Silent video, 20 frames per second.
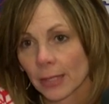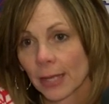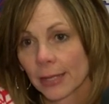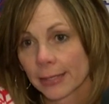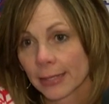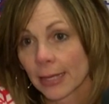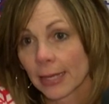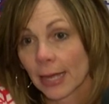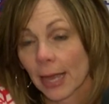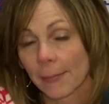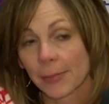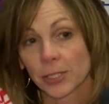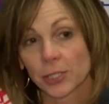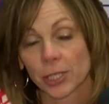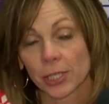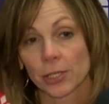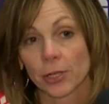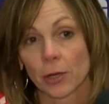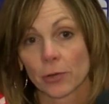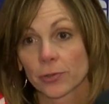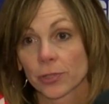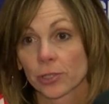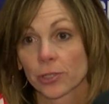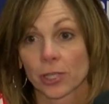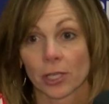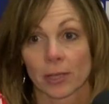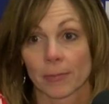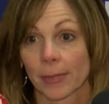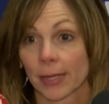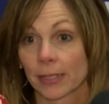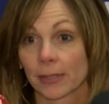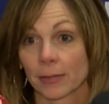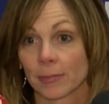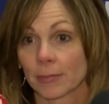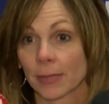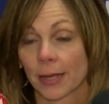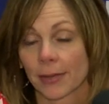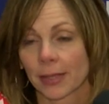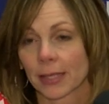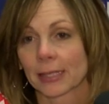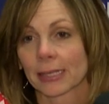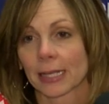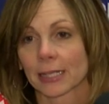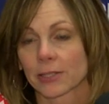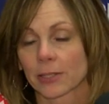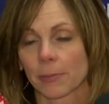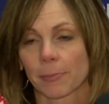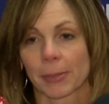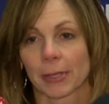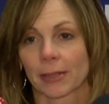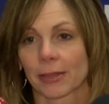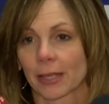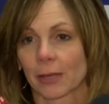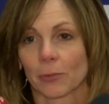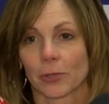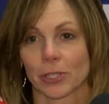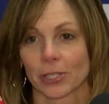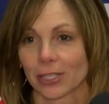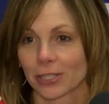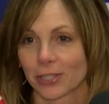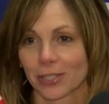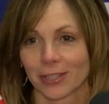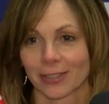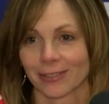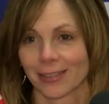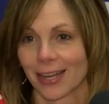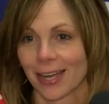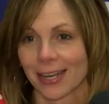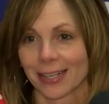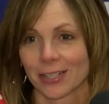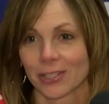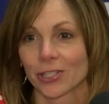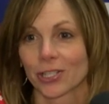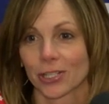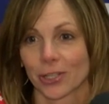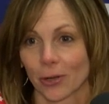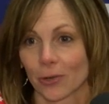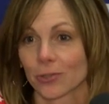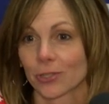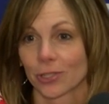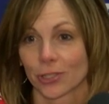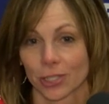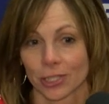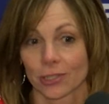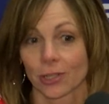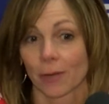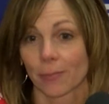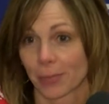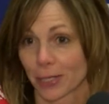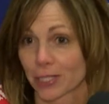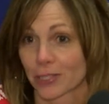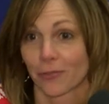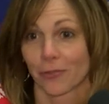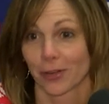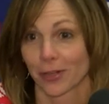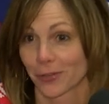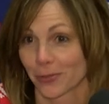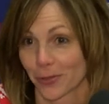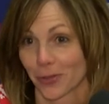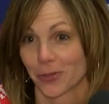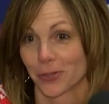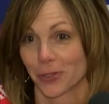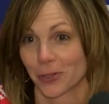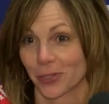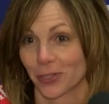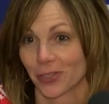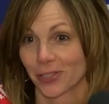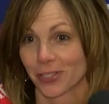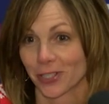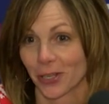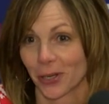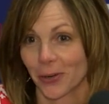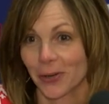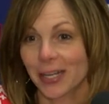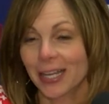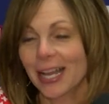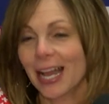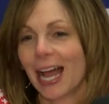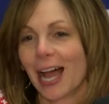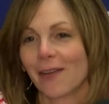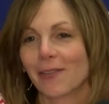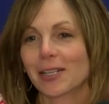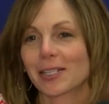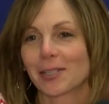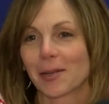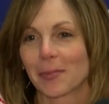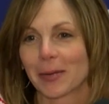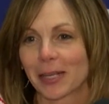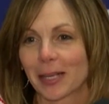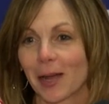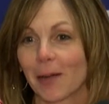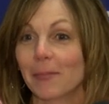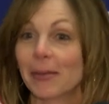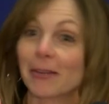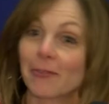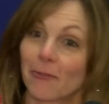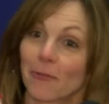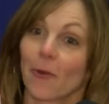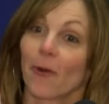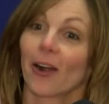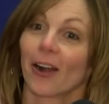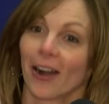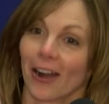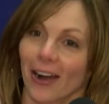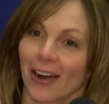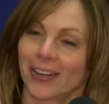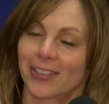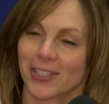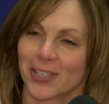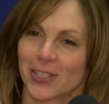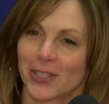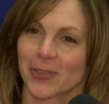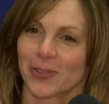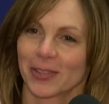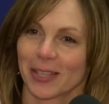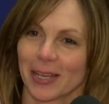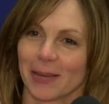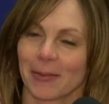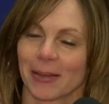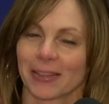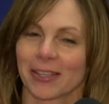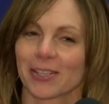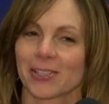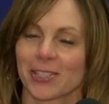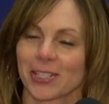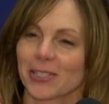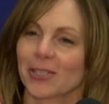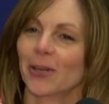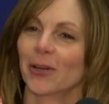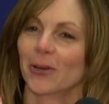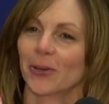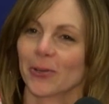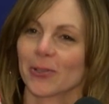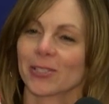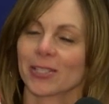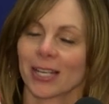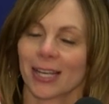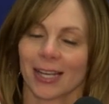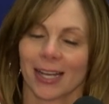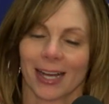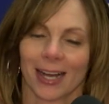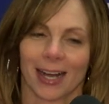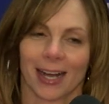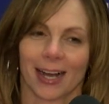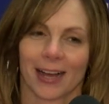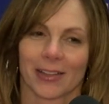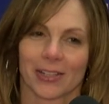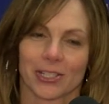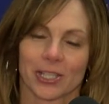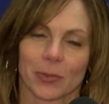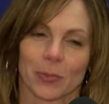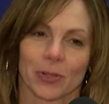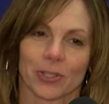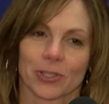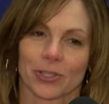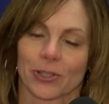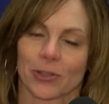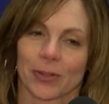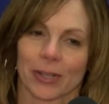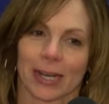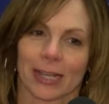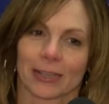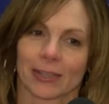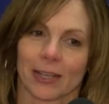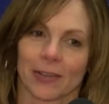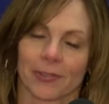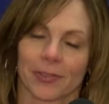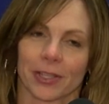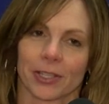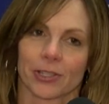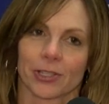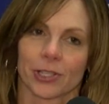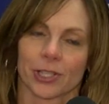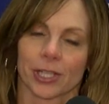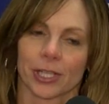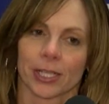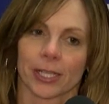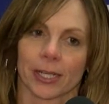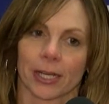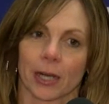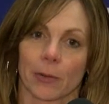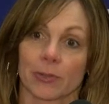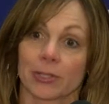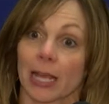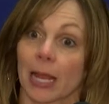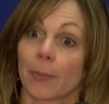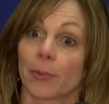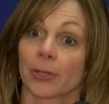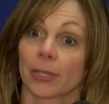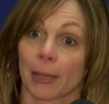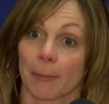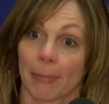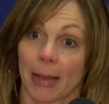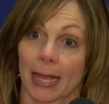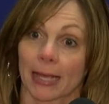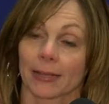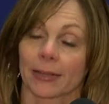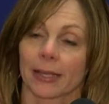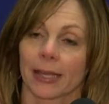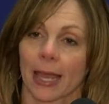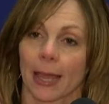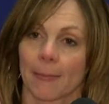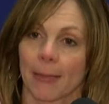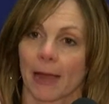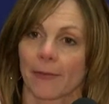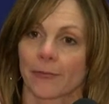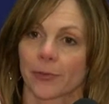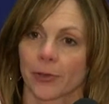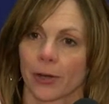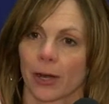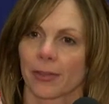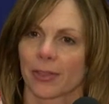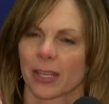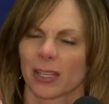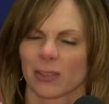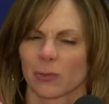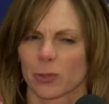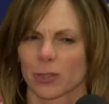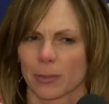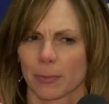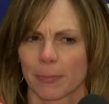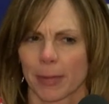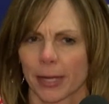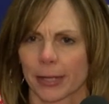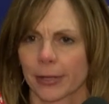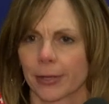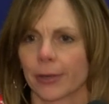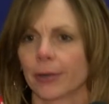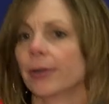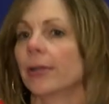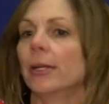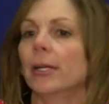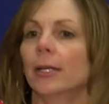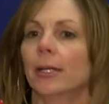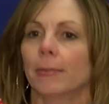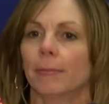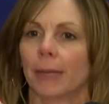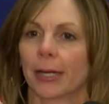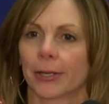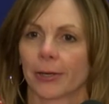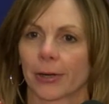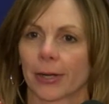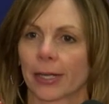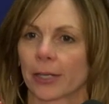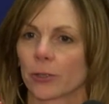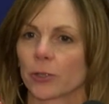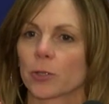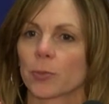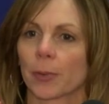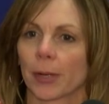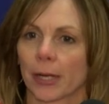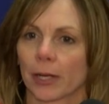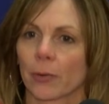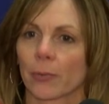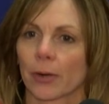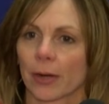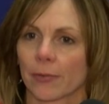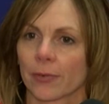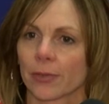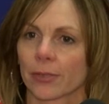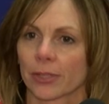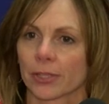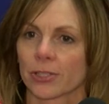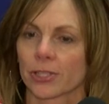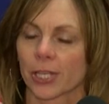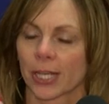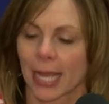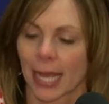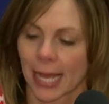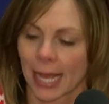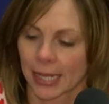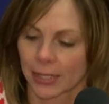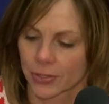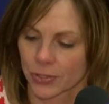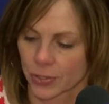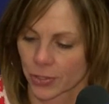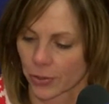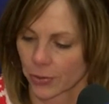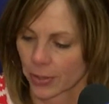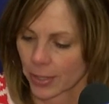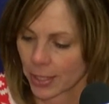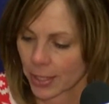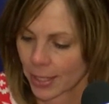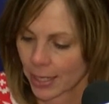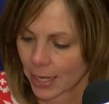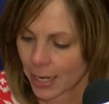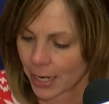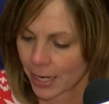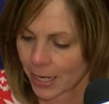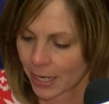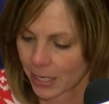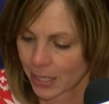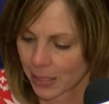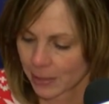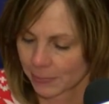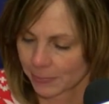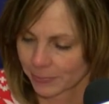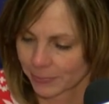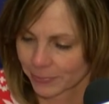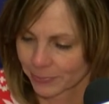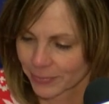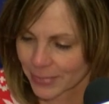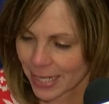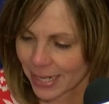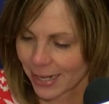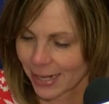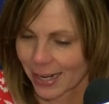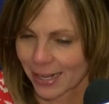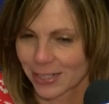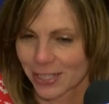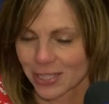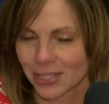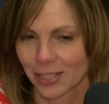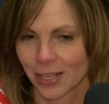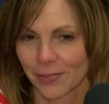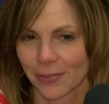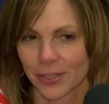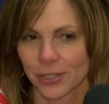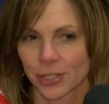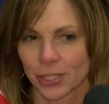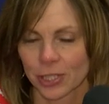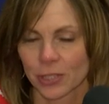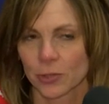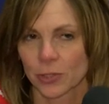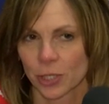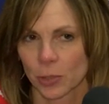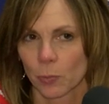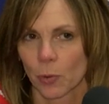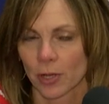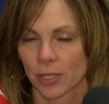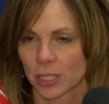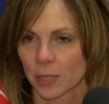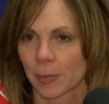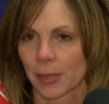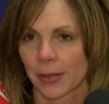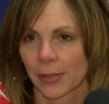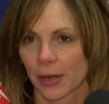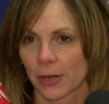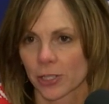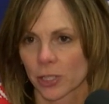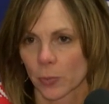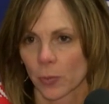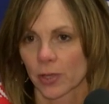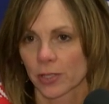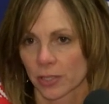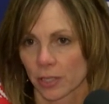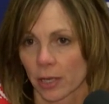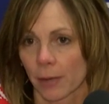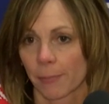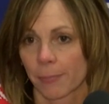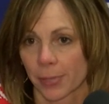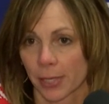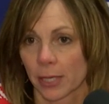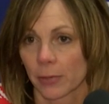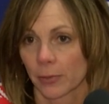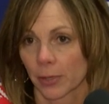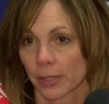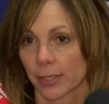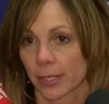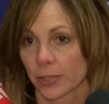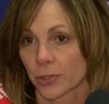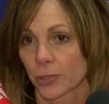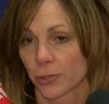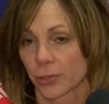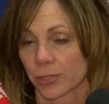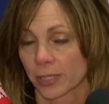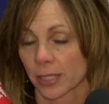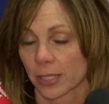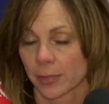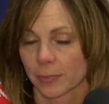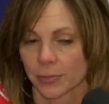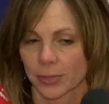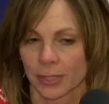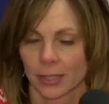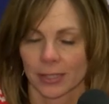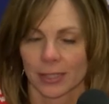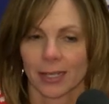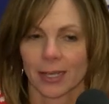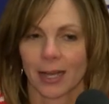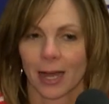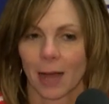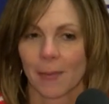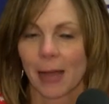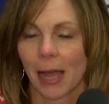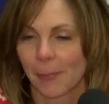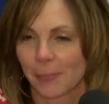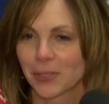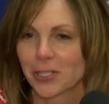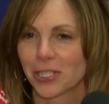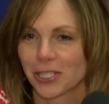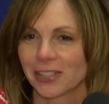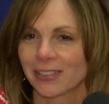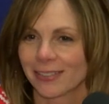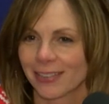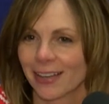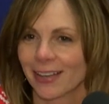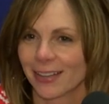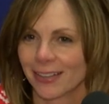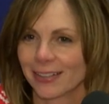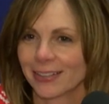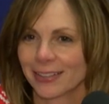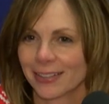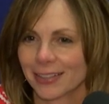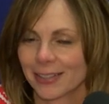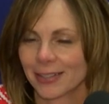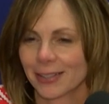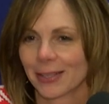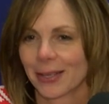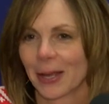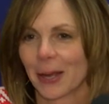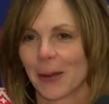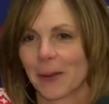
Yeah, I mean, she knows that she can make them. I think that's the big thing when you get to the line, is she knows that she's our best free throw shooter. So having somebody come in for her to shoot them, I think she knows that she wants to do that. I love that she was able to get back in the game after, I think it was a minor ankle sprain or whatever that she had. So, yeah, I just love that she wants to be in there and she wants to compete against good teams. And I'm happy she did that. Yeah.